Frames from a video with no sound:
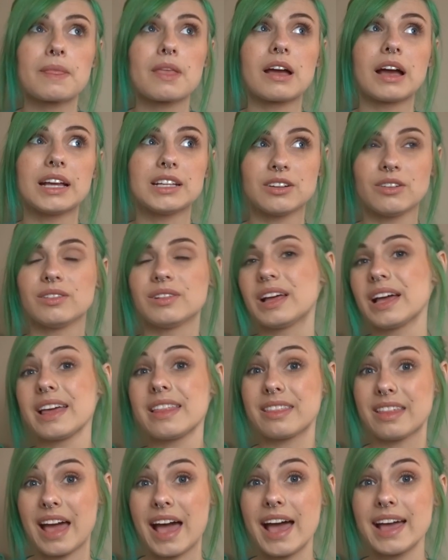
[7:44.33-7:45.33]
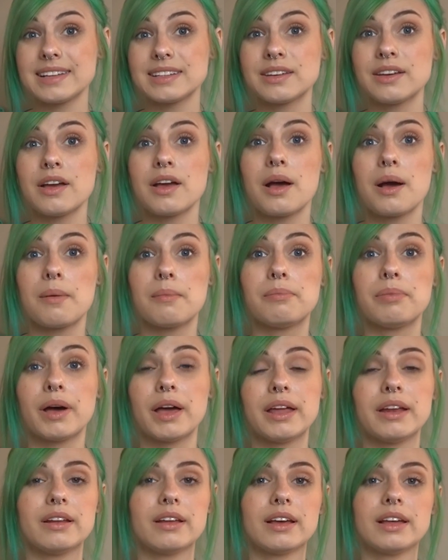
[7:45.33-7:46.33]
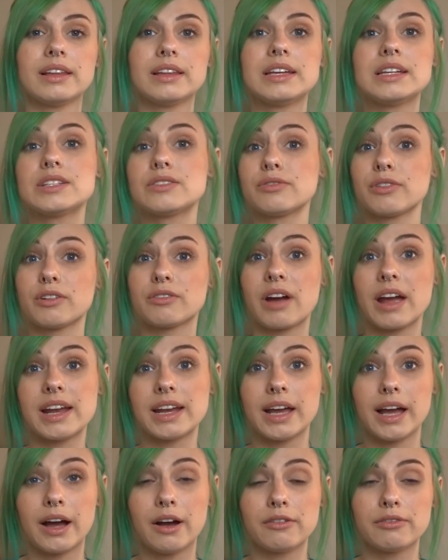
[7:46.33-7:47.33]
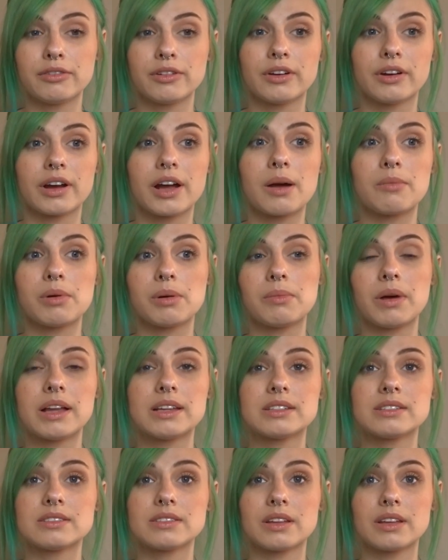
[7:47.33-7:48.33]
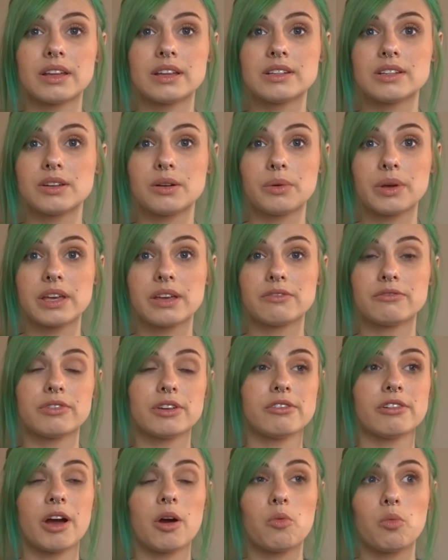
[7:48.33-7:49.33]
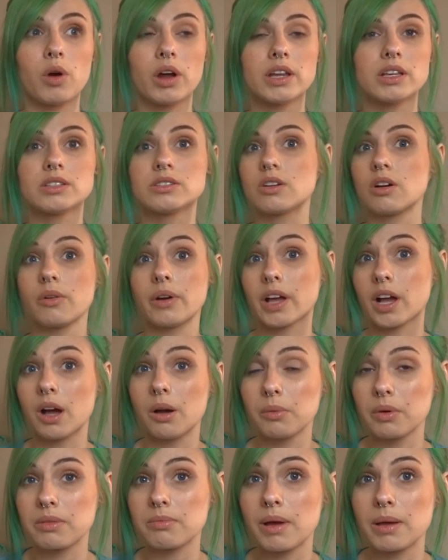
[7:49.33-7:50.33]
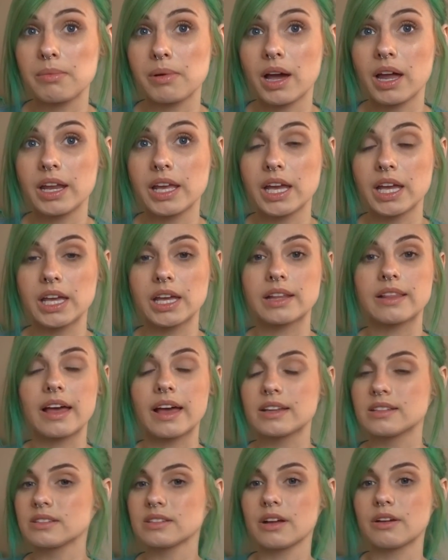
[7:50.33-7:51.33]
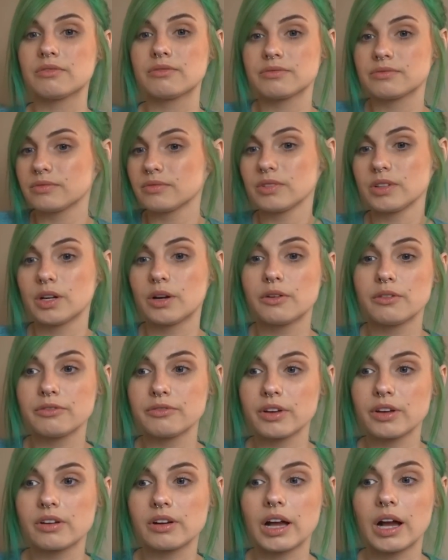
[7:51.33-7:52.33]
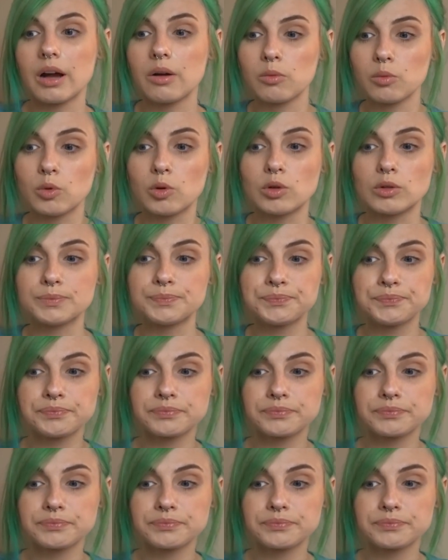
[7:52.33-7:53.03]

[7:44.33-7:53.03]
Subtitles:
I don't like that, but at least for right now, for a couple months until we can figure out what is going on with my body and get that stuff, you know, figured out, we'll,